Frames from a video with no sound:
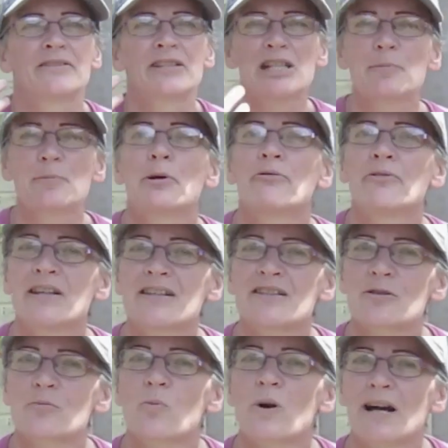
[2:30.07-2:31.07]
deeper
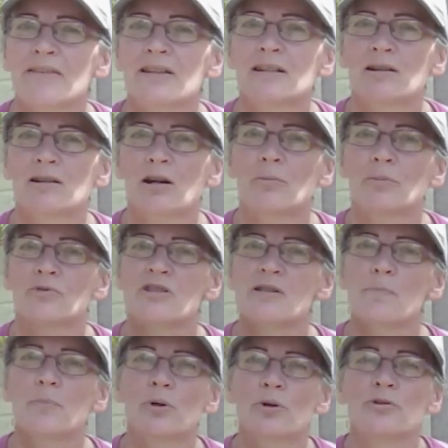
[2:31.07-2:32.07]
reason why the allotment's
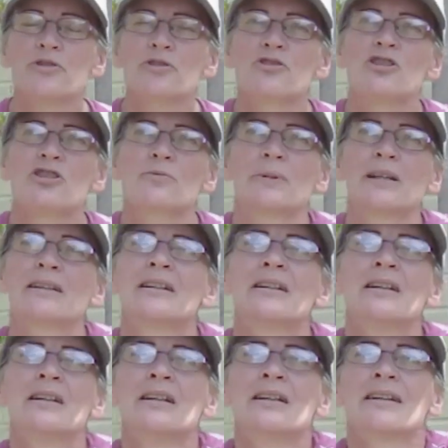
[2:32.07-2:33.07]
important to me.
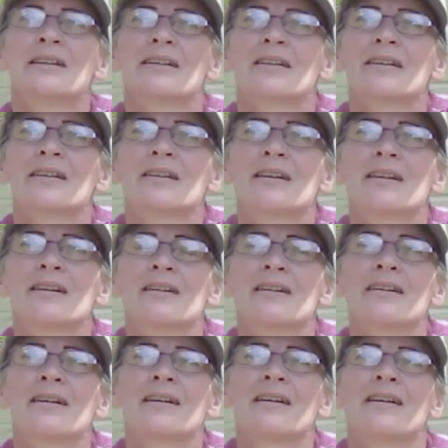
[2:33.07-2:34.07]

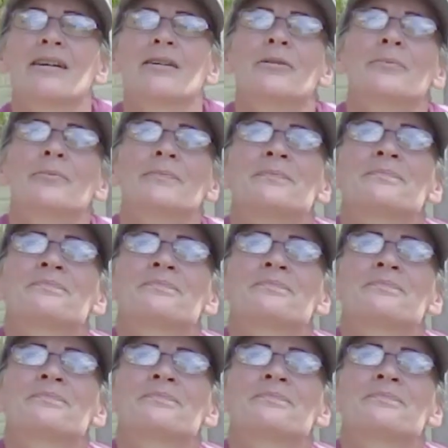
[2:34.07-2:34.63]
I